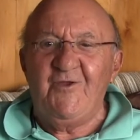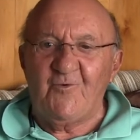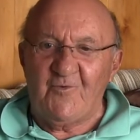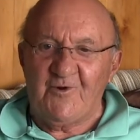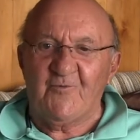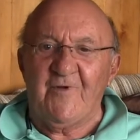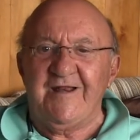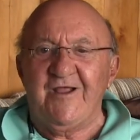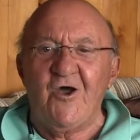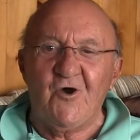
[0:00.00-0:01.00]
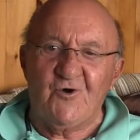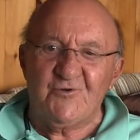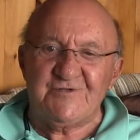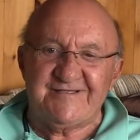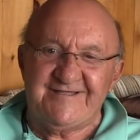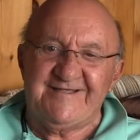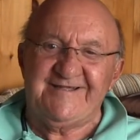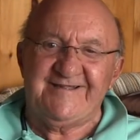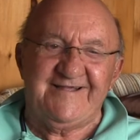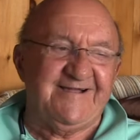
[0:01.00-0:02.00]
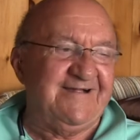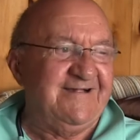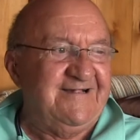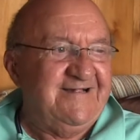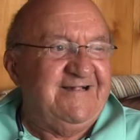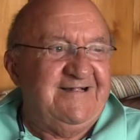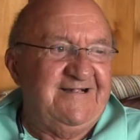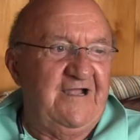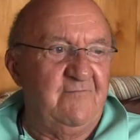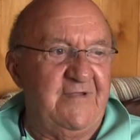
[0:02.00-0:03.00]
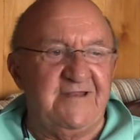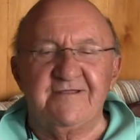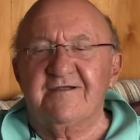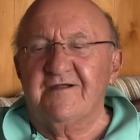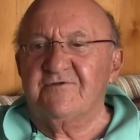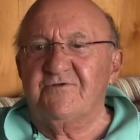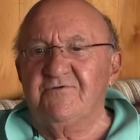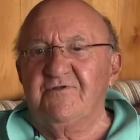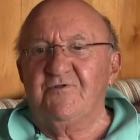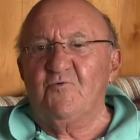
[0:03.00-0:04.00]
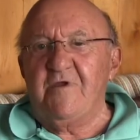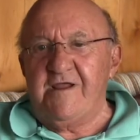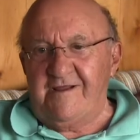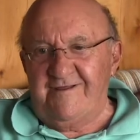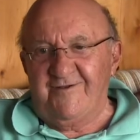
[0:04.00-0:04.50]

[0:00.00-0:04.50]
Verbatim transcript: with a running hose, and uh, I made the cartoon of the week.